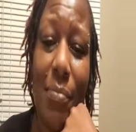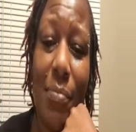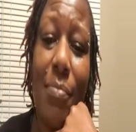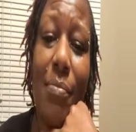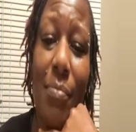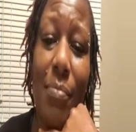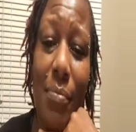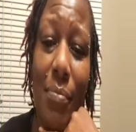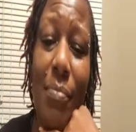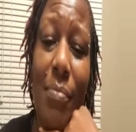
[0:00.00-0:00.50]

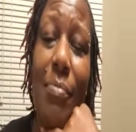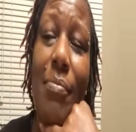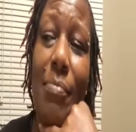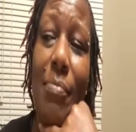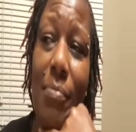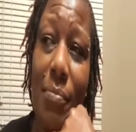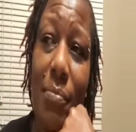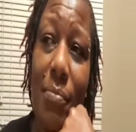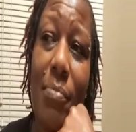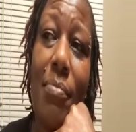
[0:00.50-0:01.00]
whether it's
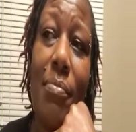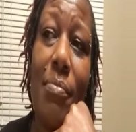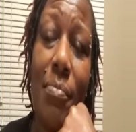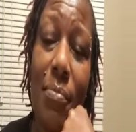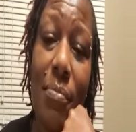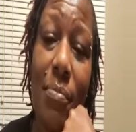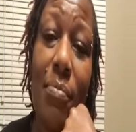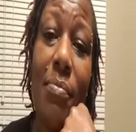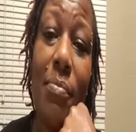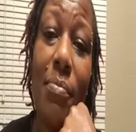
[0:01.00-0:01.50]
whether you have a
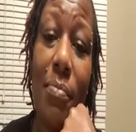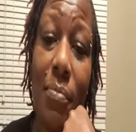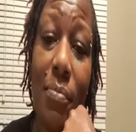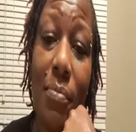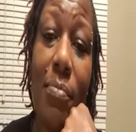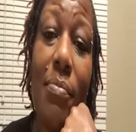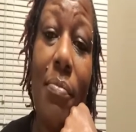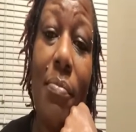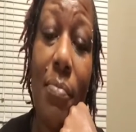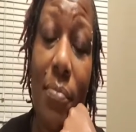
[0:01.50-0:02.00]
business,
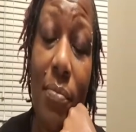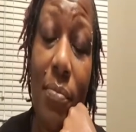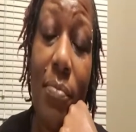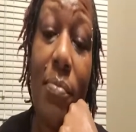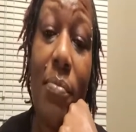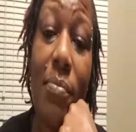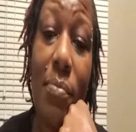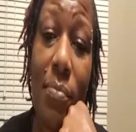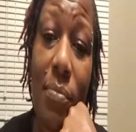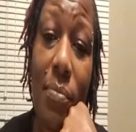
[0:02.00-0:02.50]
whatever you
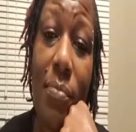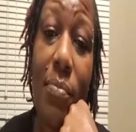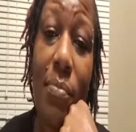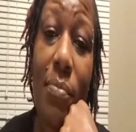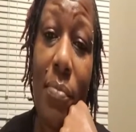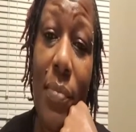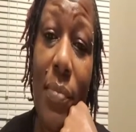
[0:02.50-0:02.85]
in your